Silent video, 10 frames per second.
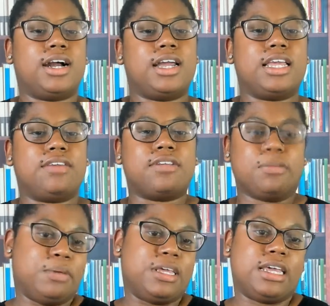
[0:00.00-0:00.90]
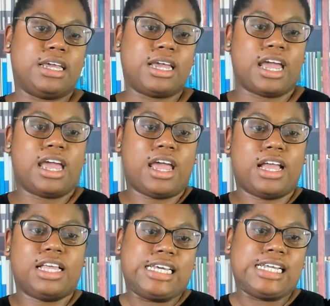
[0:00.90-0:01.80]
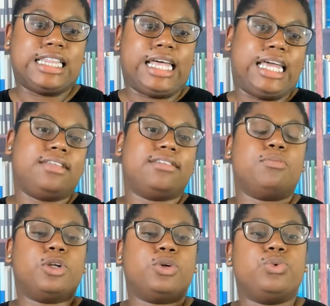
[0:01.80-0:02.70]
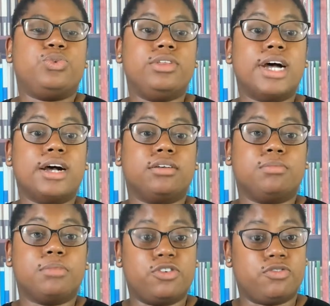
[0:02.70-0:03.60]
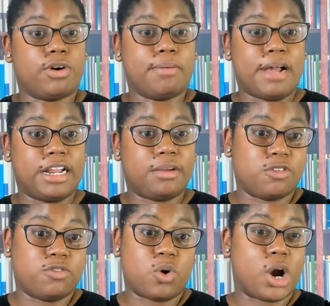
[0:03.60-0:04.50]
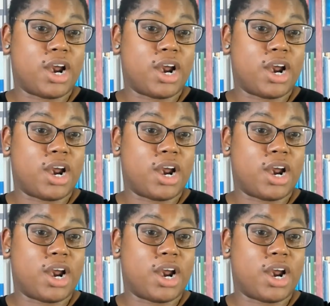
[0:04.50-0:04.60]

even being like someone who's done book formatting before